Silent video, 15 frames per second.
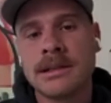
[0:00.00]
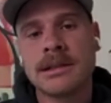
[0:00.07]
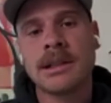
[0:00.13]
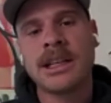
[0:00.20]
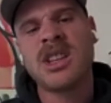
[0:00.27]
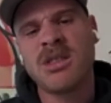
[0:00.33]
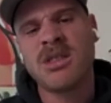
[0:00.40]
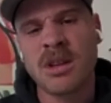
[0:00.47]

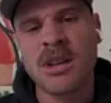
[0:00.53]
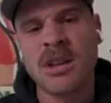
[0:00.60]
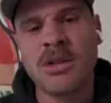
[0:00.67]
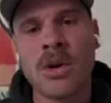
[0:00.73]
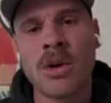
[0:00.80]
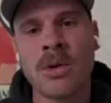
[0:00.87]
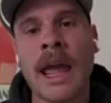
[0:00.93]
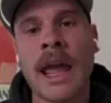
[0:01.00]
like
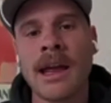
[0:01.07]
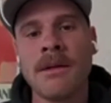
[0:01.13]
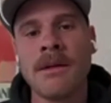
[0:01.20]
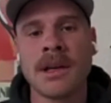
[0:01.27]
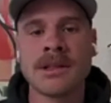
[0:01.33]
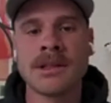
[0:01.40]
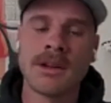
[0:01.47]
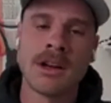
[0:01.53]
you're okay
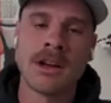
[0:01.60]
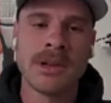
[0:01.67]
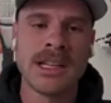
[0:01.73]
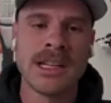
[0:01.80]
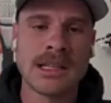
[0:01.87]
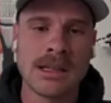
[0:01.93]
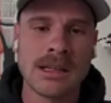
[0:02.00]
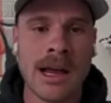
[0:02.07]
because you're going to play
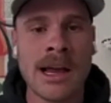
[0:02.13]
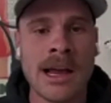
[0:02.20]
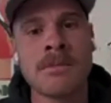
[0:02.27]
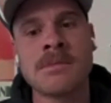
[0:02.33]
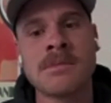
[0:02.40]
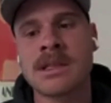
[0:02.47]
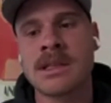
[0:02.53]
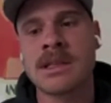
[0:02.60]
the
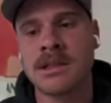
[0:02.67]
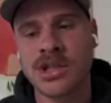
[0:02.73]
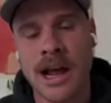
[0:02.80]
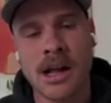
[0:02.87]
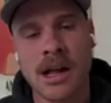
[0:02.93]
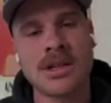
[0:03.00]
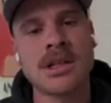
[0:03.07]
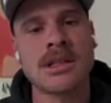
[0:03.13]
slams, the
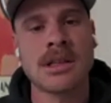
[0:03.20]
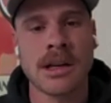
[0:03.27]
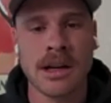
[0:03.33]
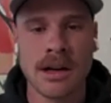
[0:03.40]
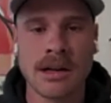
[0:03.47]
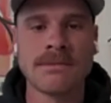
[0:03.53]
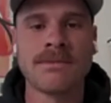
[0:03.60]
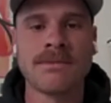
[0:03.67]
challengers like are